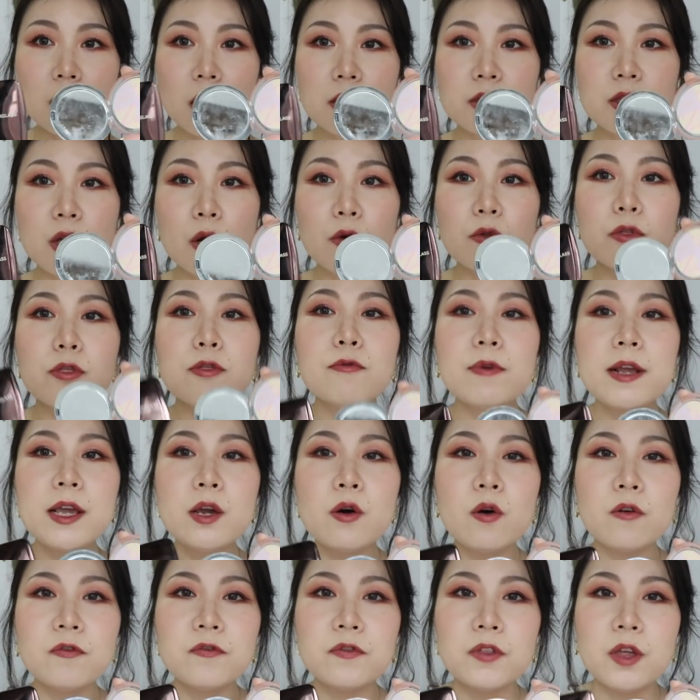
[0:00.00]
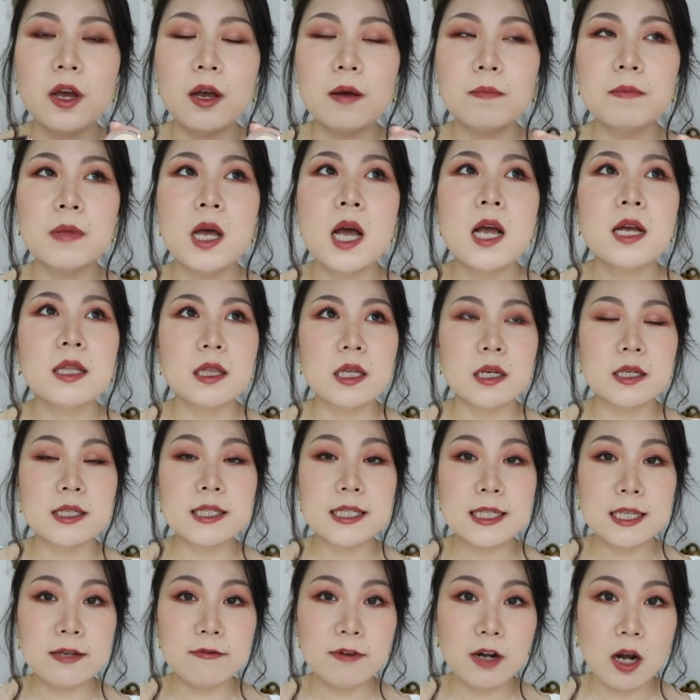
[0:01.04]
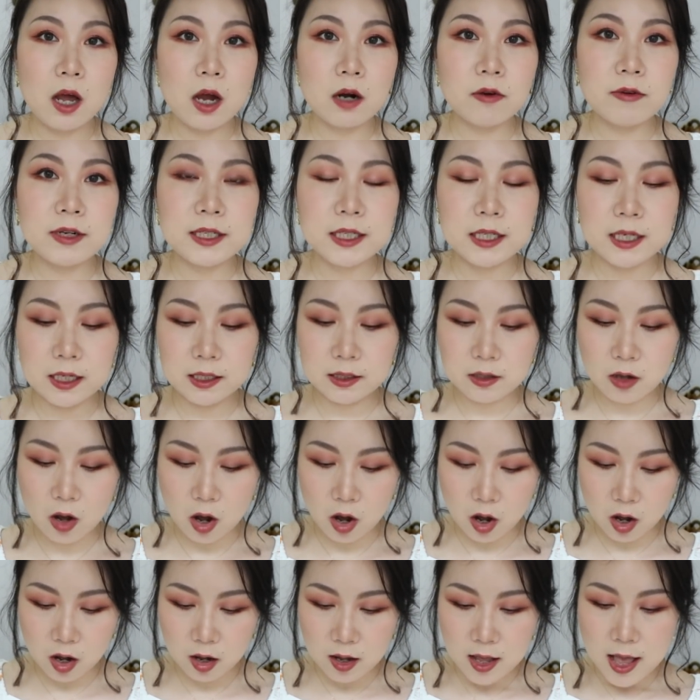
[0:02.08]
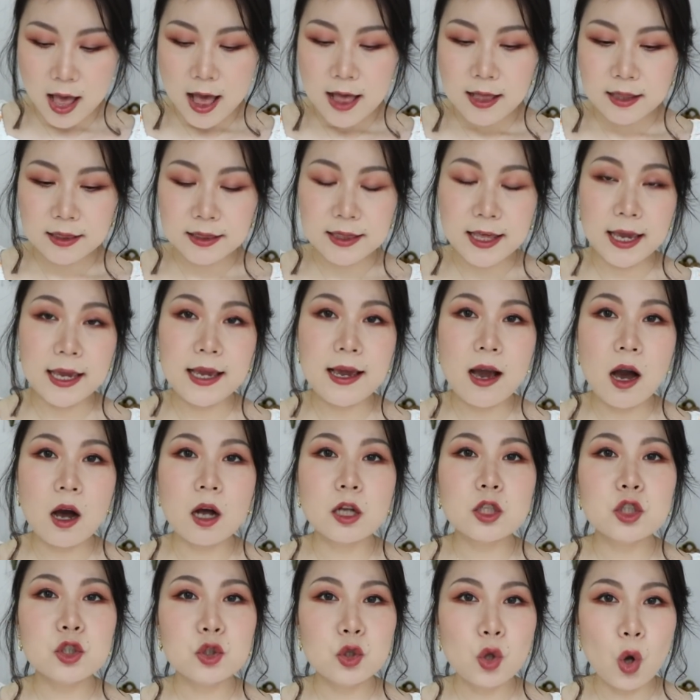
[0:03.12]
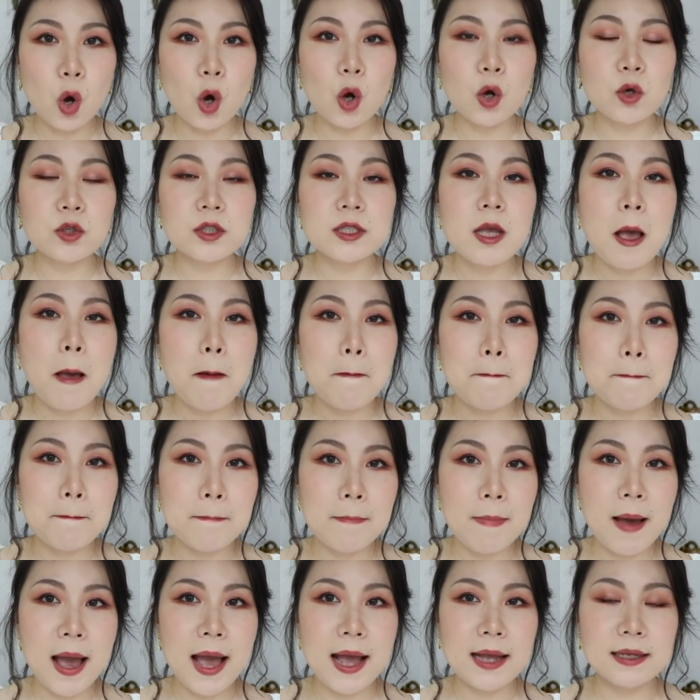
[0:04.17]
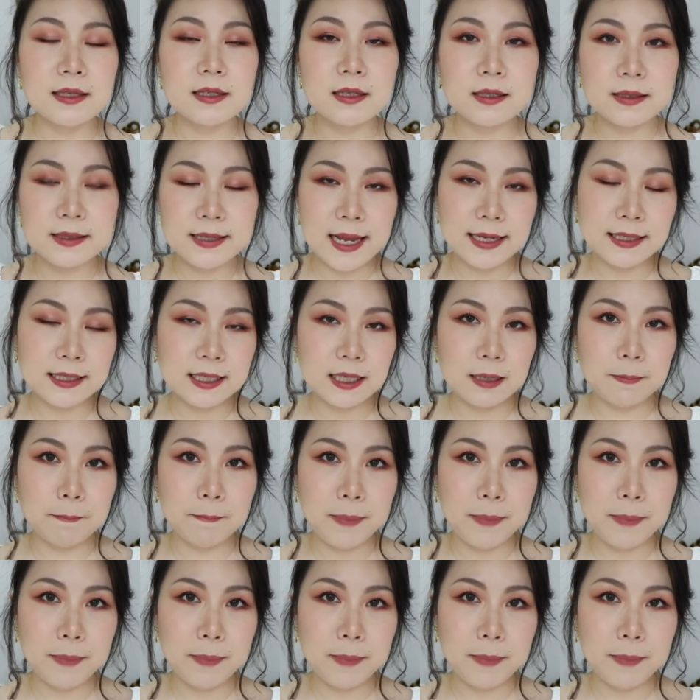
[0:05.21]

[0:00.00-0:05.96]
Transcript: So 3 of them, the similarities are they are not matte setting